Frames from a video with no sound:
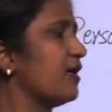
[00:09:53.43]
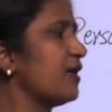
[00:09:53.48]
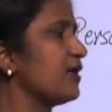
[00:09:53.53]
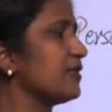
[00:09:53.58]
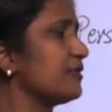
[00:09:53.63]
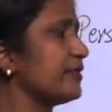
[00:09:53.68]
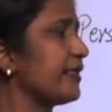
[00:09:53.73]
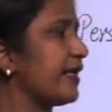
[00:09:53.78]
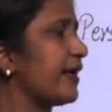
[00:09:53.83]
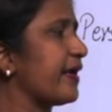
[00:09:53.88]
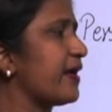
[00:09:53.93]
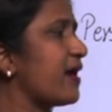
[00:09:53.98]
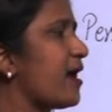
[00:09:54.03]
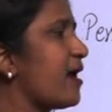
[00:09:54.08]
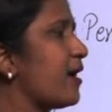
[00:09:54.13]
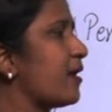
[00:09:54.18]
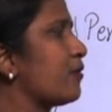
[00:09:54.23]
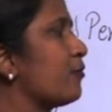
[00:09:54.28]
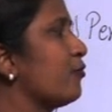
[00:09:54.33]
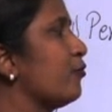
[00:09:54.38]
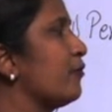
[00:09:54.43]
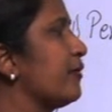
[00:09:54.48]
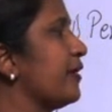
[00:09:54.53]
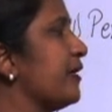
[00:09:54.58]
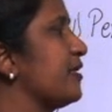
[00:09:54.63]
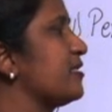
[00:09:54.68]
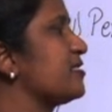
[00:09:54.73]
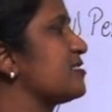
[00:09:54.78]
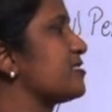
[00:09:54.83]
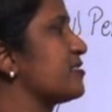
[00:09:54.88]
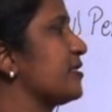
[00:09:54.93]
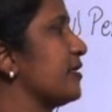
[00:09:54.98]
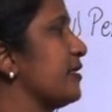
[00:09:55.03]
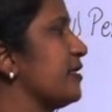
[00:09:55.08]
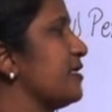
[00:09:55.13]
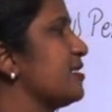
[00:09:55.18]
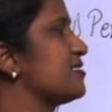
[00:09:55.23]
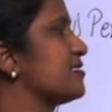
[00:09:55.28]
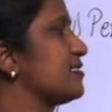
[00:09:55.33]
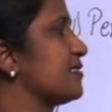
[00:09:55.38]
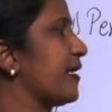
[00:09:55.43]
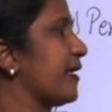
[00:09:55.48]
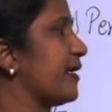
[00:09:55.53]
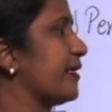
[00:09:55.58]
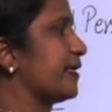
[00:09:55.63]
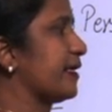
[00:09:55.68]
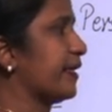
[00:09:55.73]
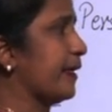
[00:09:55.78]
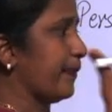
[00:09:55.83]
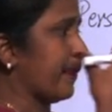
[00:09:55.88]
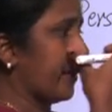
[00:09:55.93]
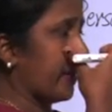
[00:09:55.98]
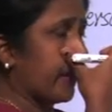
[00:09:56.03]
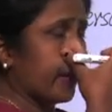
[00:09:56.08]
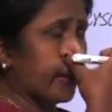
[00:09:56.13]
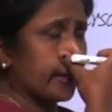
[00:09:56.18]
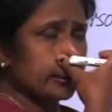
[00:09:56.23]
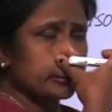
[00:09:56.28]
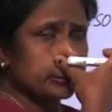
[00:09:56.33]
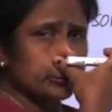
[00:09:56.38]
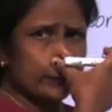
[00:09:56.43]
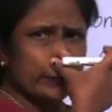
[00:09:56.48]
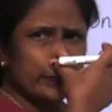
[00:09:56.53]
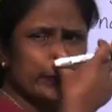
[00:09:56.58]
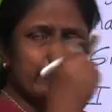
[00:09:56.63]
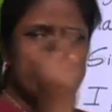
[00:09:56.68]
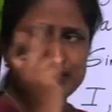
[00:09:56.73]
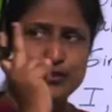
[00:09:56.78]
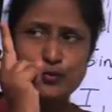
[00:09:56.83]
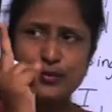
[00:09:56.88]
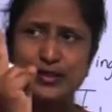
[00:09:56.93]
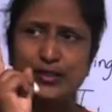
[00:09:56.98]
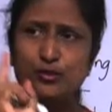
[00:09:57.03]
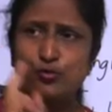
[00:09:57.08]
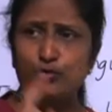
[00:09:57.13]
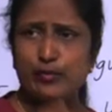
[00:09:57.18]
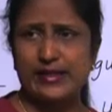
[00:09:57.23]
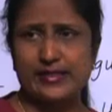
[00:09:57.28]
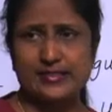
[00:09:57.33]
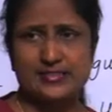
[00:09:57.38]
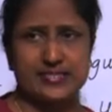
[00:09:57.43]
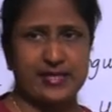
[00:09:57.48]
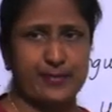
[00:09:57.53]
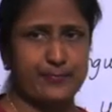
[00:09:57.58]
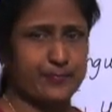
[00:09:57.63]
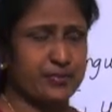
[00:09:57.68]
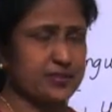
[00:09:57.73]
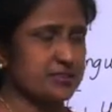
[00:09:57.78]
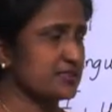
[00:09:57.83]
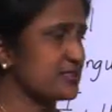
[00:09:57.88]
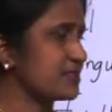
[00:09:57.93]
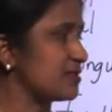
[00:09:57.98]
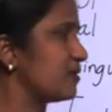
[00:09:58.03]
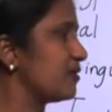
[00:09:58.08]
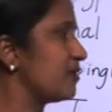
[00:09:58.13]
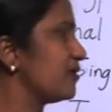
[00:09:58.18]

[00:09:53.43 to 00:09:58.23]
They are good in studies like him. So, we will be doing two examples.